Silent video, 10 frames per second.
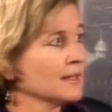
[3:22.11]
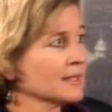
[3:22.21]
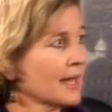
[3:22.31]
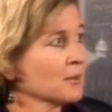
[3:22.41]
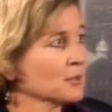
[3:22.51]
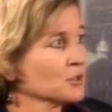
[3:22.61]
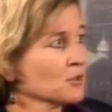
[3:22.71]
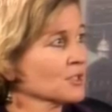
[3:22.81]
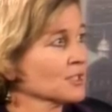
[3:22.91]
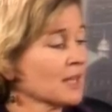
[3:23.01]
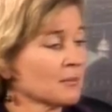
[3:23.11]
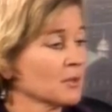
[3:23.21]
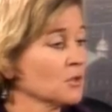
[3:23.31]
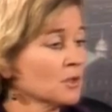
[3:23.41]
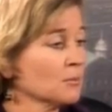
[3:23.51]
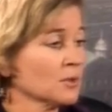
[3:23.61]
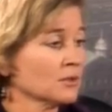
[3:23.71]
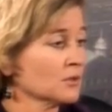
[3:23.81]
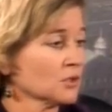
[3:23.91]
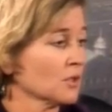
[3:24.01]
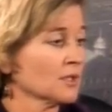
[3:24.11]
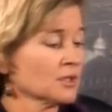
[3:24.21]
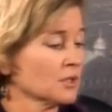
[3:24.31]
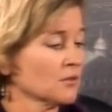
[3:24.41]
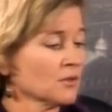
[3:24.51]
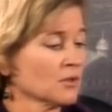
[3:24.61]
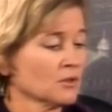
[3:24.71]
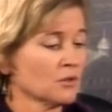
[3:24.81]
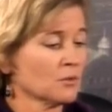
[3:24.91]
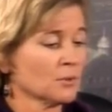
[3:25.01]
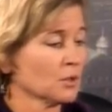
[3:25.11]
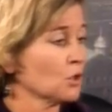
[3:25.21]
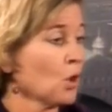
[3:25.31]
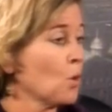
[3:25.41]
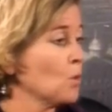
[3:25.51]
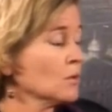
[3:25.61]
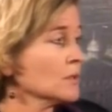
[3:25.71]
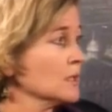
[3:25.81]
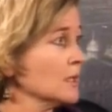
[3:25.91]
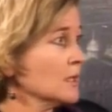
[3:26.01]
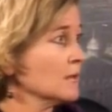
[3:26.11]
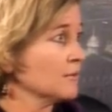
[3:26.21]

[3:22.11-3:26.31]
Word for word: and then tie it with a stretch and stuff. But you could put sterling silver, you could put gold